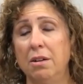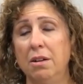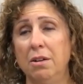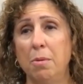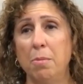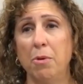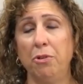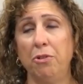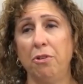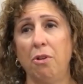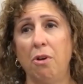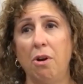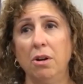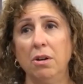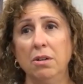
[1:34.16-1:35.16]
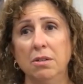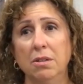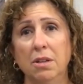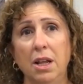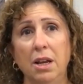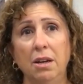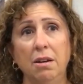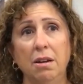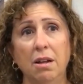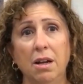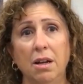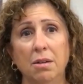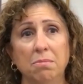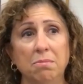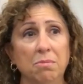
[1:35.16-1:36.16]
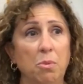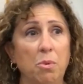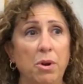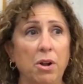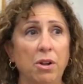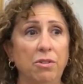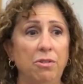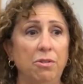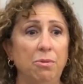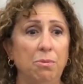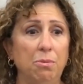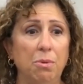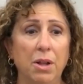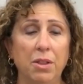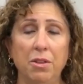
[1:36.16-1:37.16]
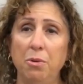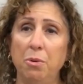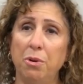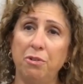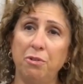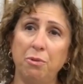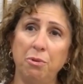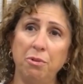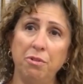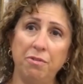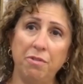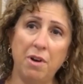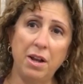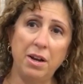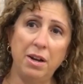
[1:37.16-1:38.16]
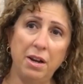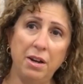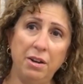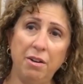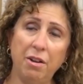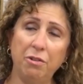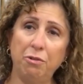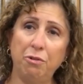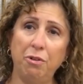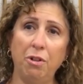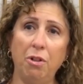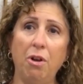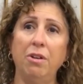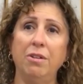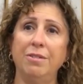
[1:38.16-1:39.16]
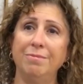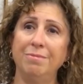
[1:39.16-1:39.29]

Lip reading: commercial art, and then went on to the Newark School of Fine and Industrial Art.